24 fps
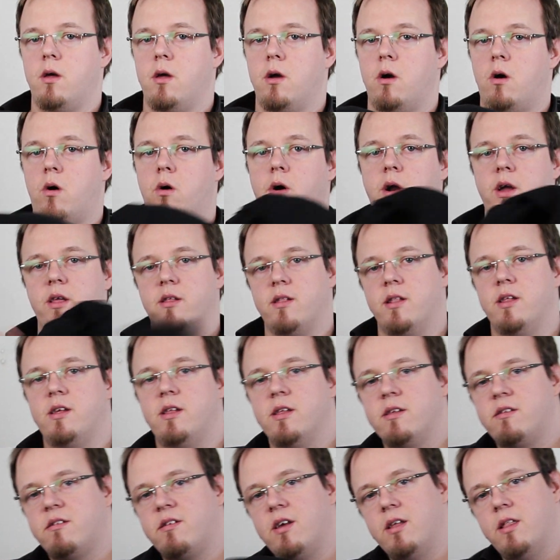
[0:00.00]
alright,
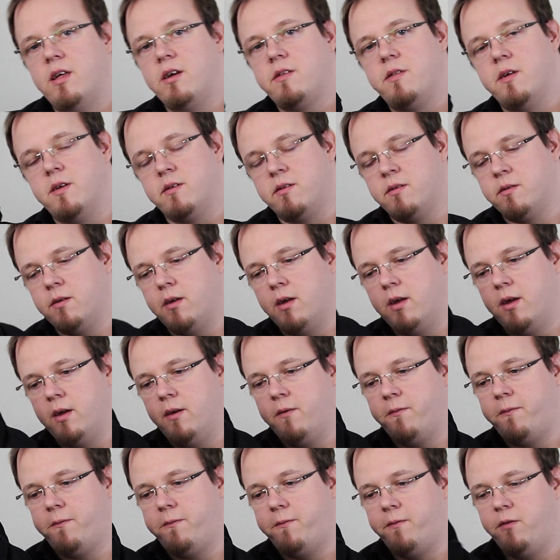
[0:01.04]
let's say like this.
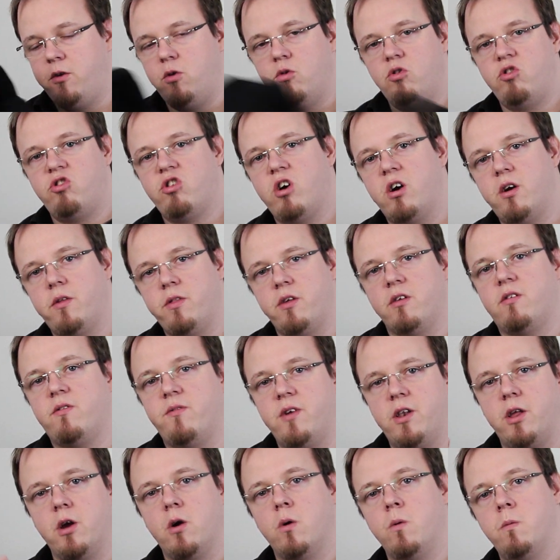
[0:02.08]
If you share this
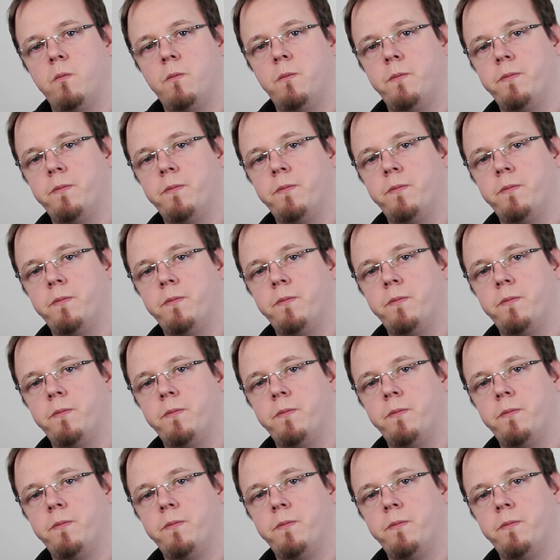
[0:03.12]
video